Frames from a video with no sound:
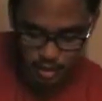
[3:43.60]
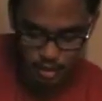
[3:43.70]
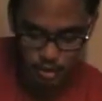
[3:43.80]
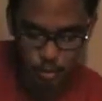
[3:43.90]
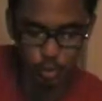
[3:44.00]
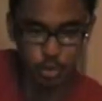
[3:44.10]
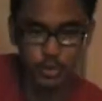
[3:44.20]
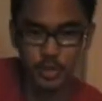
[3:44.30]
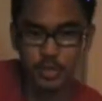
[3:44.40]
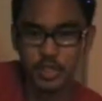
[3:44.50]
in The Room
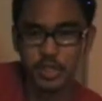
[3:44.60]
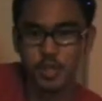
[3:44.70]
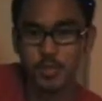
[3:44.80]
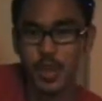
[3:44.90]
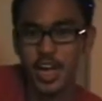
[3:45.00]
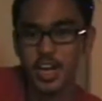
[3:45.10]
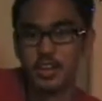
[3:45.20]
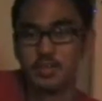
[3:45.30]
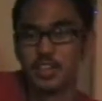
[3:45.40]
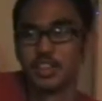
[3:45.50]
it was so
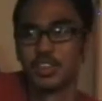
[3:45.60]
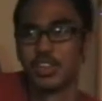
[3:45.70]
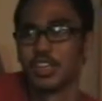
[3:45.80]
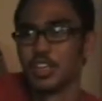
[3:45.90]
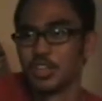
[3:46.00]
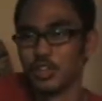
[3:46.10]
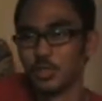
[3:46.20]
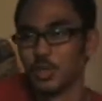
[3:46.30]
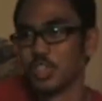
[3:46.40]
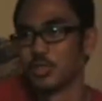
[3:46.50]
bad, but then
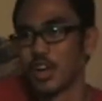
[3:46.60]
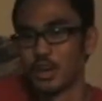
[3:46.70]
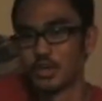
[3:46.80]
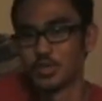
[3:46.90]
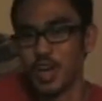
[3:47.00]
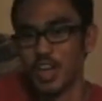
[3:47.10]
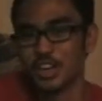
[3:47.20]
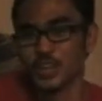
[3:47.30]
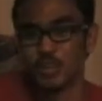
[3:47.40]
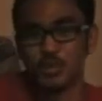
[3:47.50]
the reason why it was
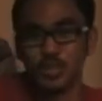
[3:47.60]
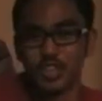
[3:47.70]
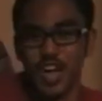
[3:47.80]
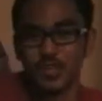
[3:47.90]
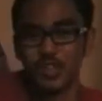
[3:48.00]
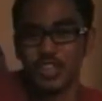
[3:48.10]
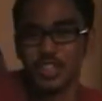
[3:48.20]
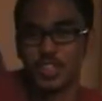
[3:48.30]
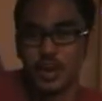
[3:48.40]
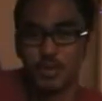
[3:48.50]
bad is you were laughing
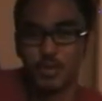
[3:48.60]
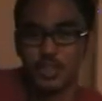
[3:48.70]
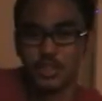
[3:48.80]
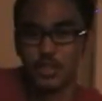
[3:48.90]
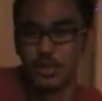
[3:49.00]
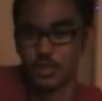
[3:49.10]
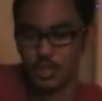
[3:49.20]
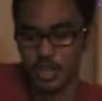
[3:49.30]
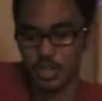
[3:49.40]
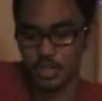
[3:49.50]
at Tommy
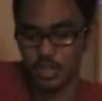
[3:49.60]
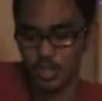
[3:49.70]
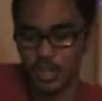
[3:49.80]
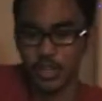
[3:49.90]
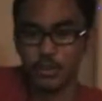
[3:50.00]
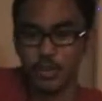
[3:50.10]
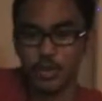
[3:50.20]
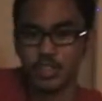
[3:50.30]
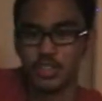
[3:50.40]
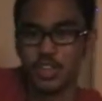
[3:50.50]
Wiseau's like
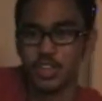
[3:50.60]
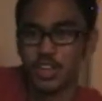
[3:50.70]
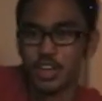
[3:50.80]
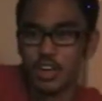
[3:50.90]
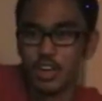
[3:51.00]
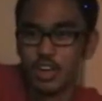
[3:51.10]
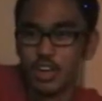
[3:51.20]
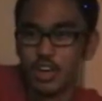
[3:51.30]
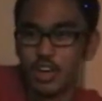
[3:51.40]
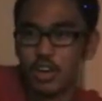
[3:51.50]
voice
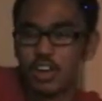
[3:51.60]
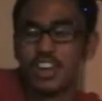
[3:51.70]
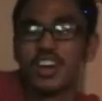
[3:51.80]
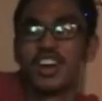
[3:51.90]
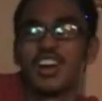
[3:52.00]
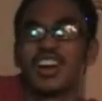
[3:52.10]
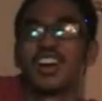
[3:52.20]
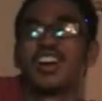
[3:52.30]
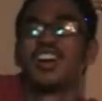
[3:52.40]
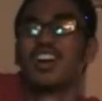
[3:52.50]
oh,
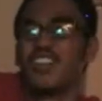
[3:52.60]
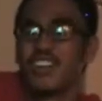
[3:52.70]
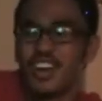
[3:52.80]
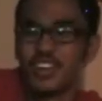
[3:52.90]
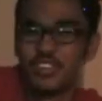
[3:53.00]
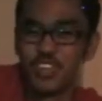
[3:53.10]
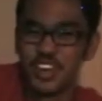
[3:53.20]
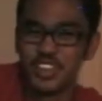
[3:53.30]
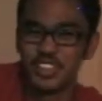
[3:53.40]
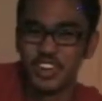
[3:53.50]
very
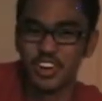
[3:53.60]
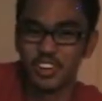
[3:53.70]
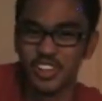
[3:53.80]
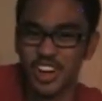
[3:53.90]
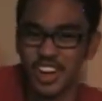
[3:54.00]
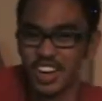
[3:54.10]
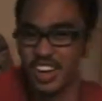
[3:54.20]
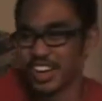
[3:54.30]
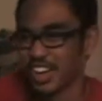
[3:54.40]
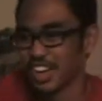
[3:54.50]
funny story, Mark.
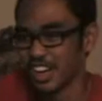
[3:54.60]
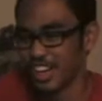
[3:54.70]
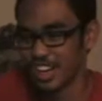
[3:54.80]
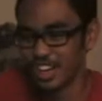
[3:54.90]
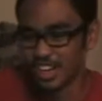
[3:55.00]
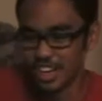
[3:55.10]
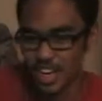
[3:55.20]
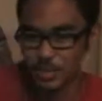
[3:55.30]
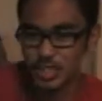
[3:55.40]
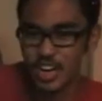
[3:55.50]

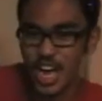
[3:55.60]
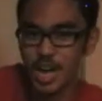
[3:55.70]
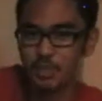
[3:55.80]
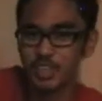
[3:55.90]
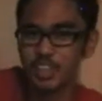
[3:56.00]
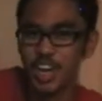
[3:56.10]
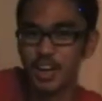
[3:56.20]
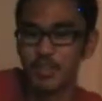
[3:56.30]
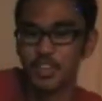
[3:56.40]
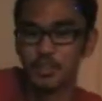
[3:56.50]
I'm so happy to
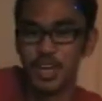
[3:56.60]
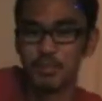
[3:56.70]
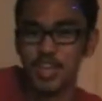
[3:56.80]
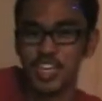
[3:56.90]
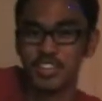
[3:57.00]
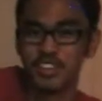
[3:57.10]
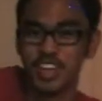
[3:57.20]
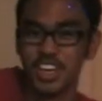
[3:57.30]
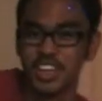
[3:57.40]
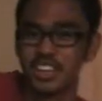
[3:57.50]
have you as my best
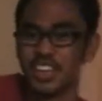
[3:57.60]
friend,